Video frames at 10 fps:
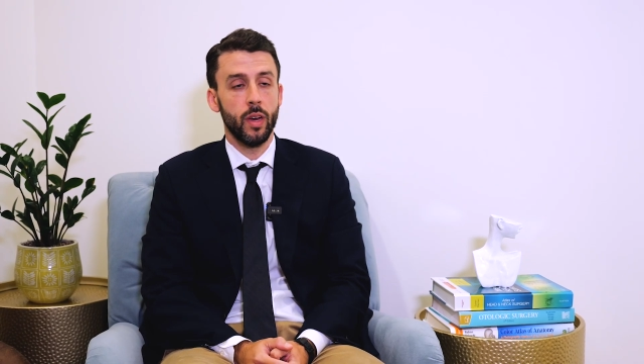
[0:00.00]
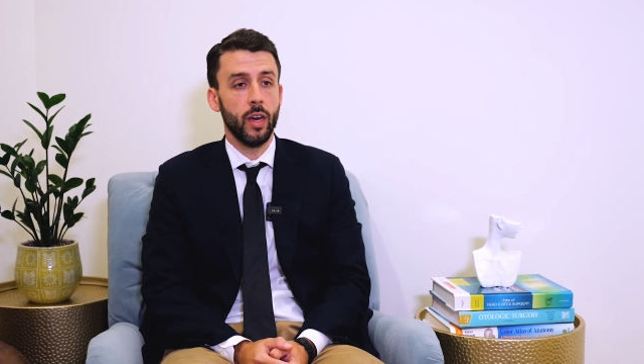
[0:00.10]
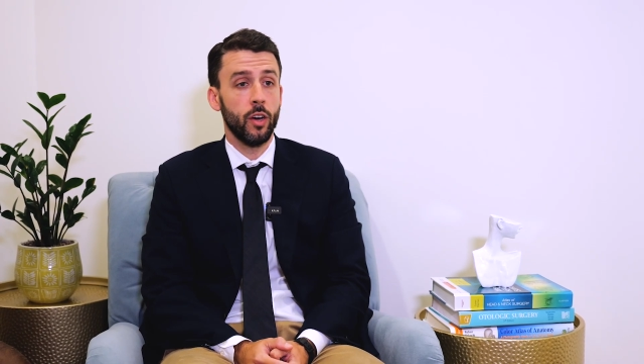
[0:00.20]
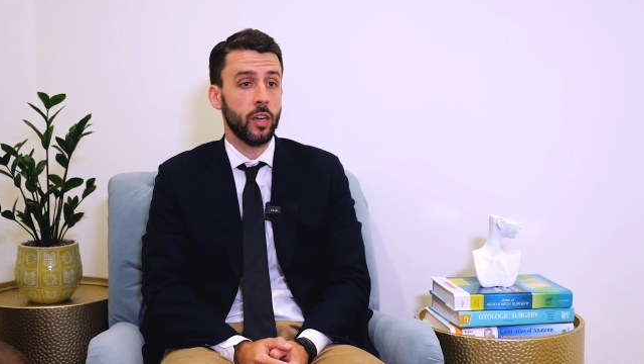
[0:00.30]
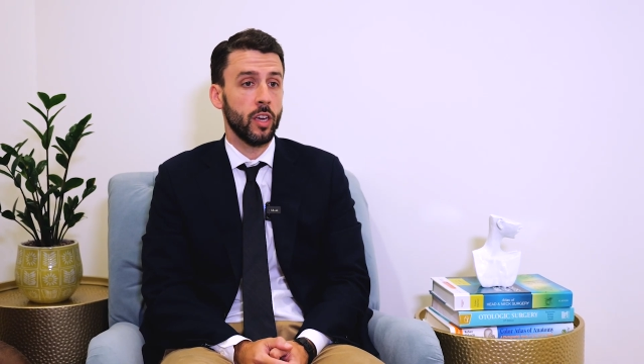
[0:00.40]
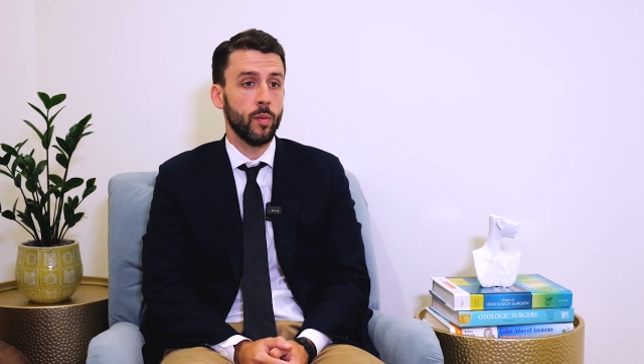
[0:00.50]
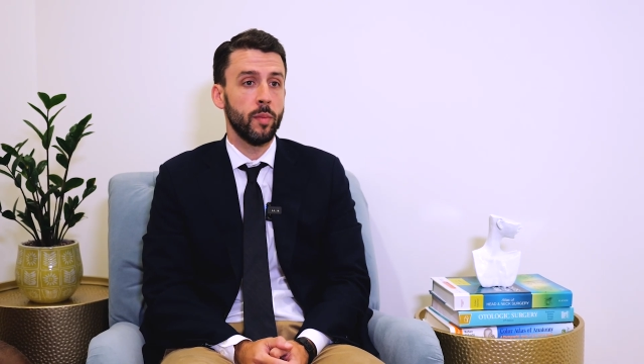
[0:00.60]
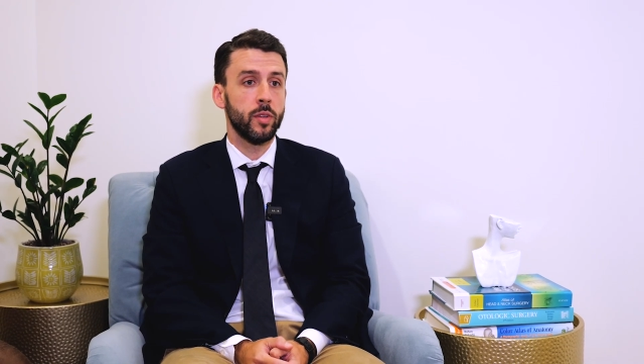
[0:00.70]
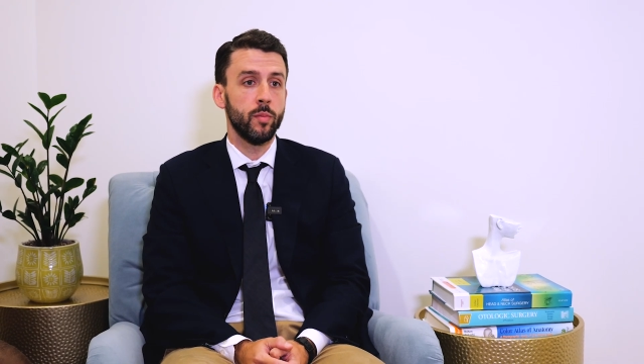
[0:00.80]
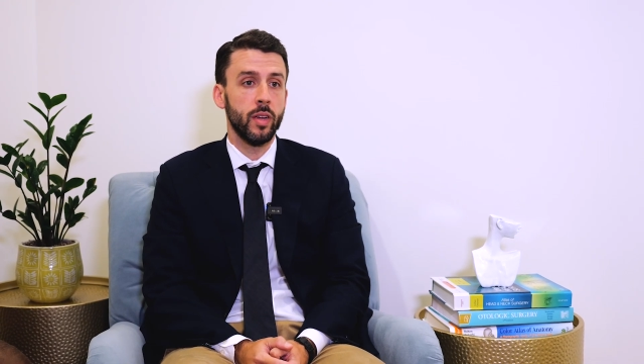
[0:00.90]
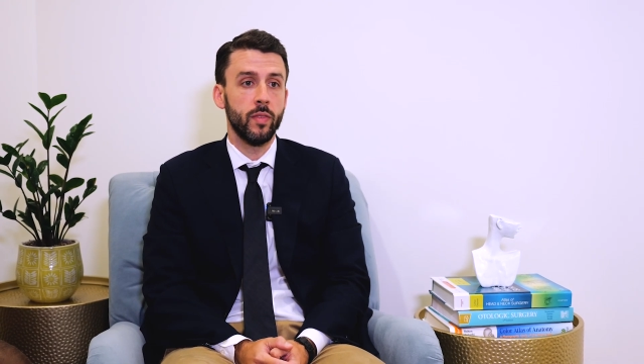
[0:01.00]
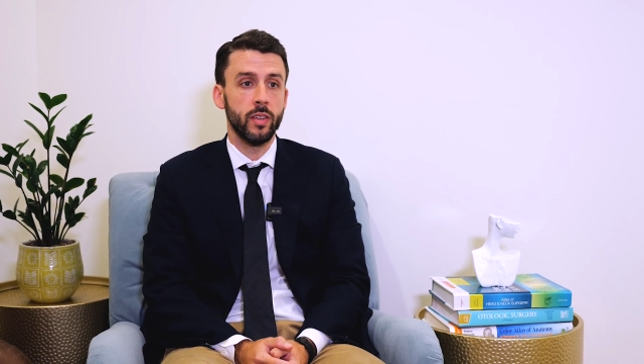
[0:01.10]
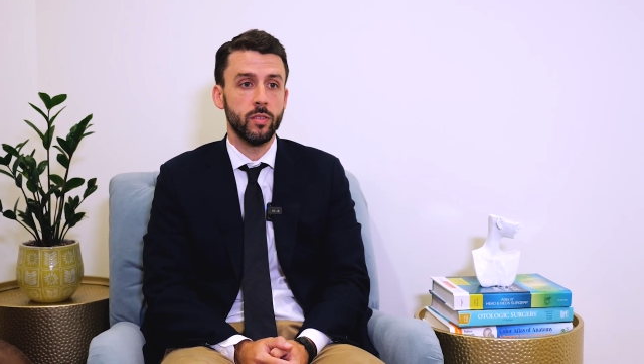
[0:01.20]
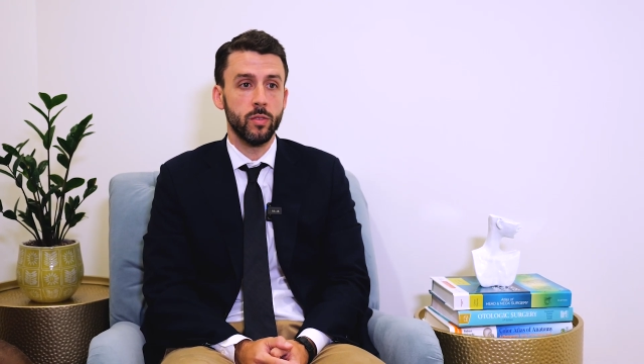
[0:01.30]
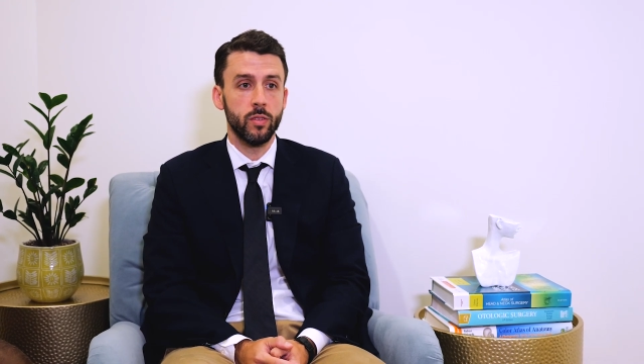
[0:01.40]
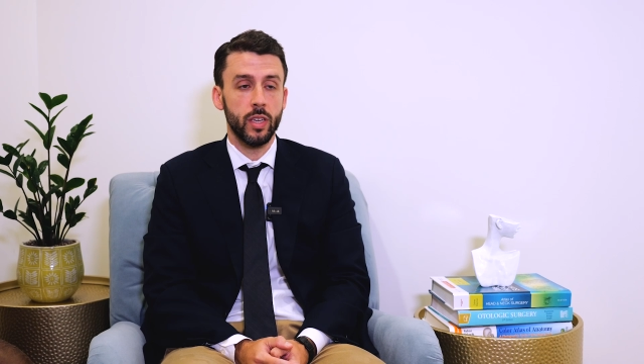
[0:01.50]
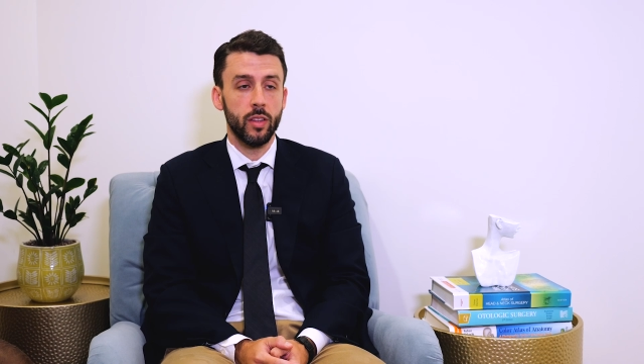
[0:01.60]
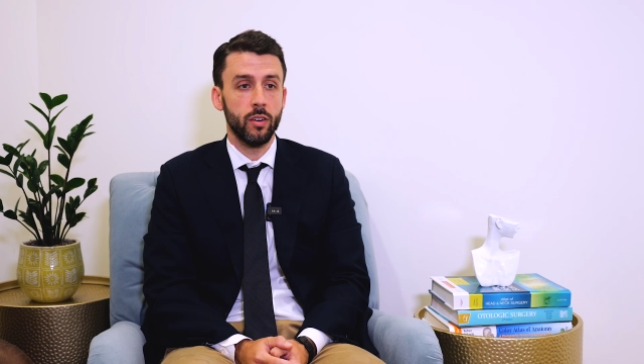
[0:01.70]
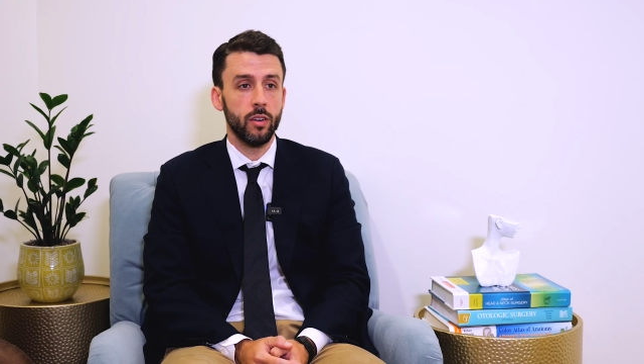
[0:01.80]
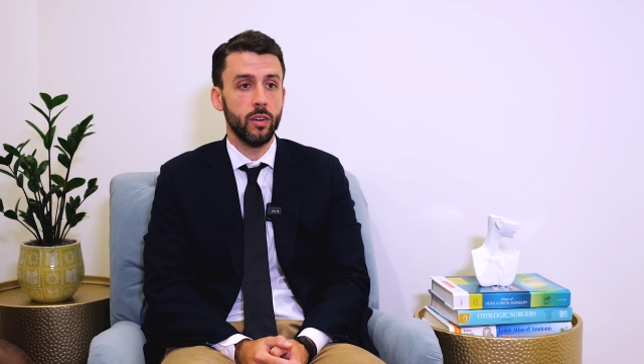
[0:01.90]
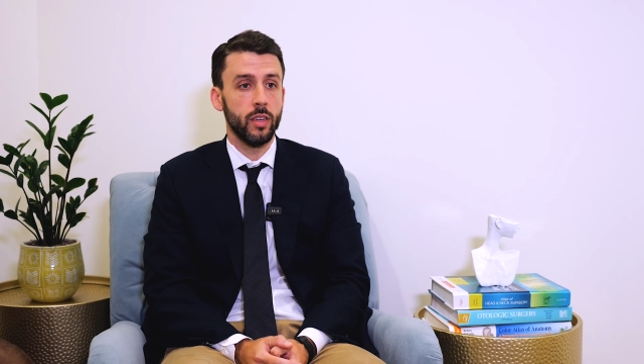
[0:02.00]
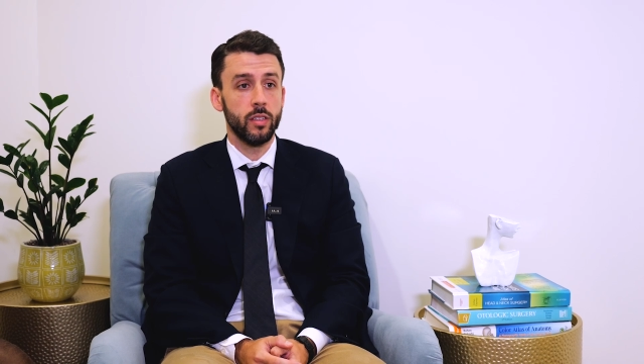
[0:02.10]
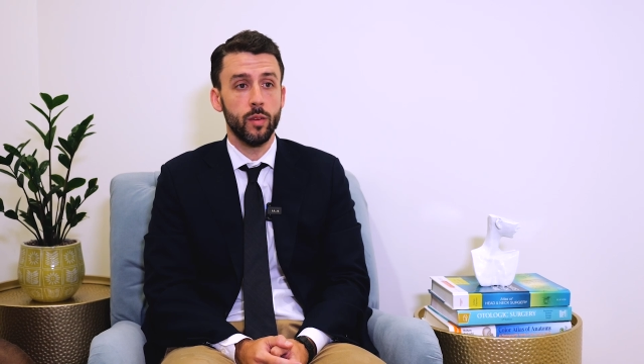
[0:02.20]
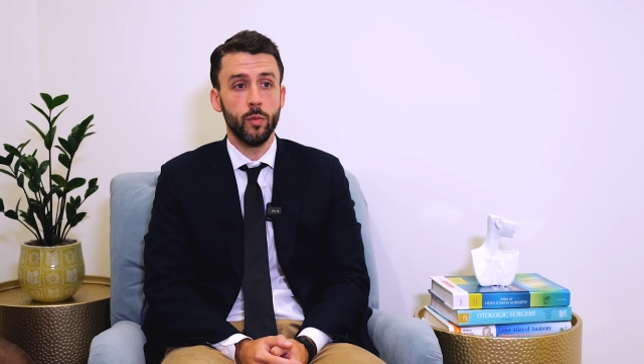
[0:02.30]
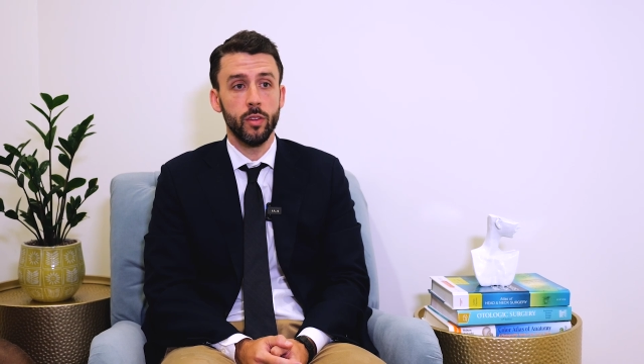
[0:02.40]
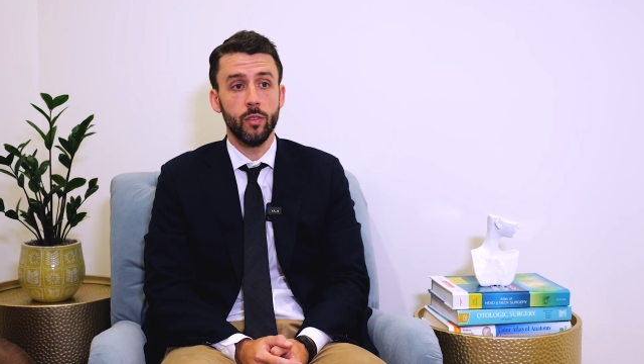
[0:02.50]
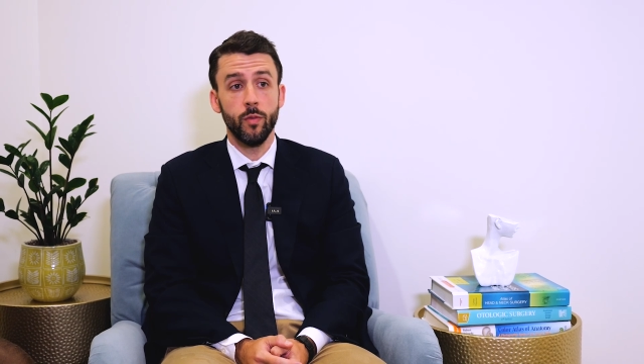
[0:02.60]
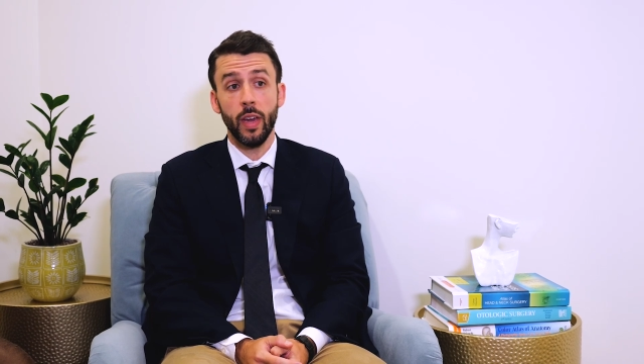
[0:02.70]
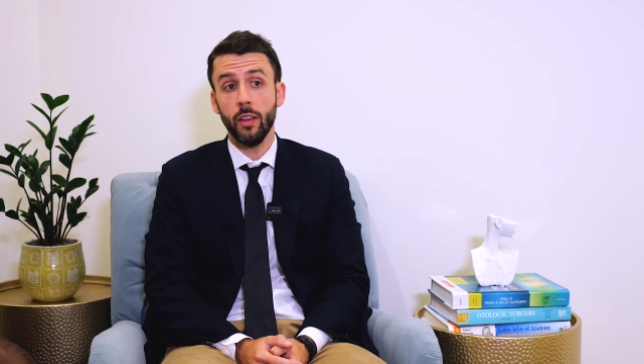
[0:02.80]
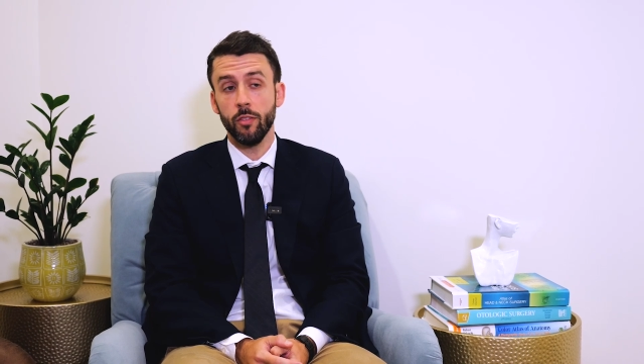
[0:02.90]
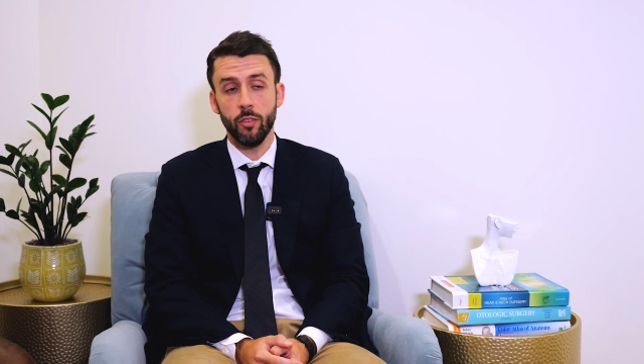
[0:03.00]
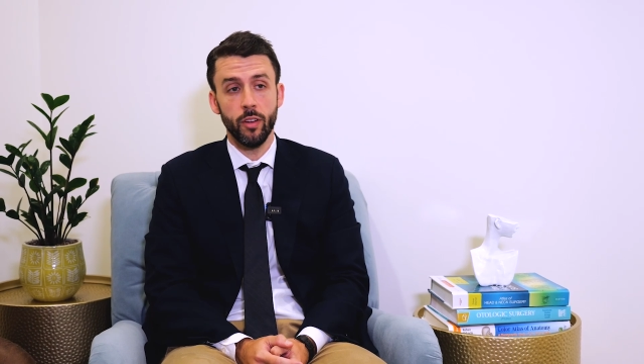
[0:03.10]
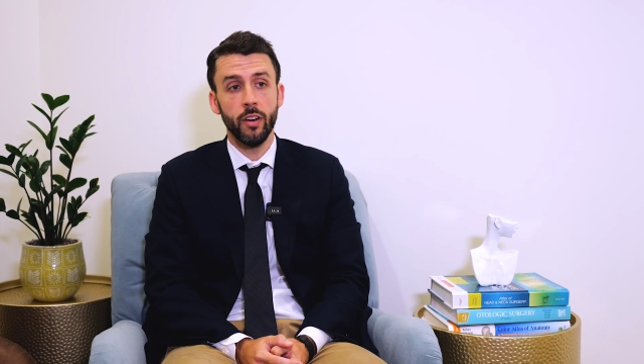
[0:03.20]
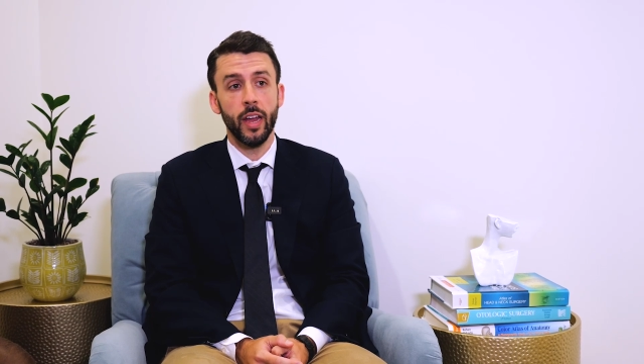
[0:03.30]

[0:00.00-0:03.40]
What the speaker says: hooking them up to blood vessels either in someone's face or their